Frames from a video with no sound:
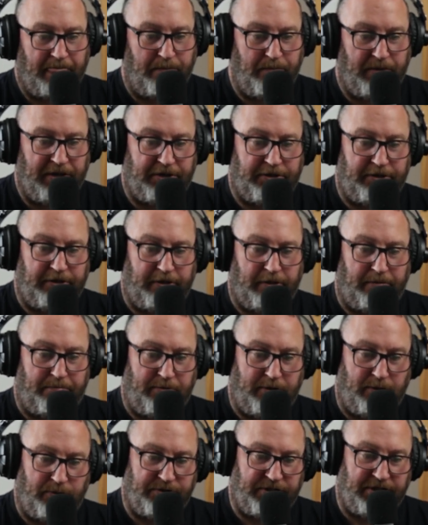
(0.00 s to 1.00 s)
Make sure your
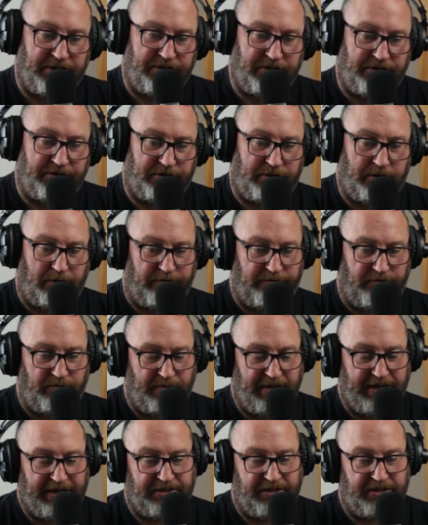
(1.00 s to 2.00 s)
processes go
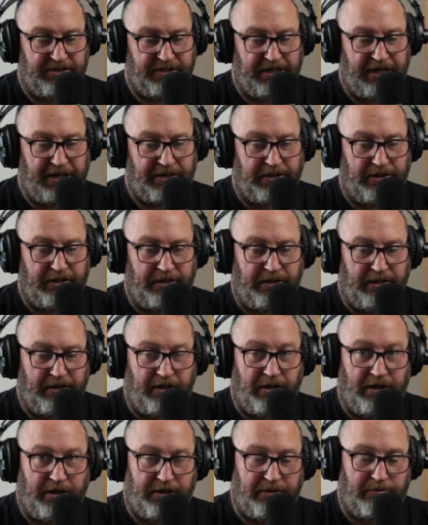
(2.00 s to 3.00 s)
from A to Z
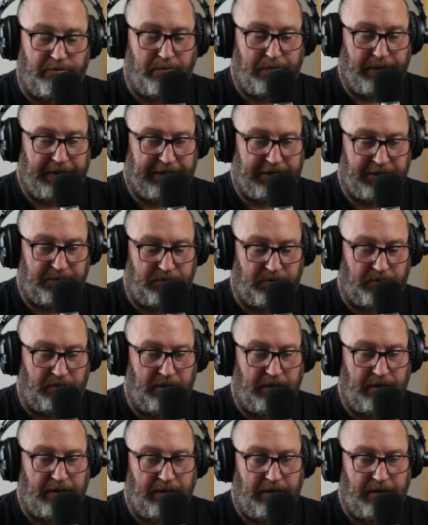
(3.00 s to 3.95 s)
and are repeatable,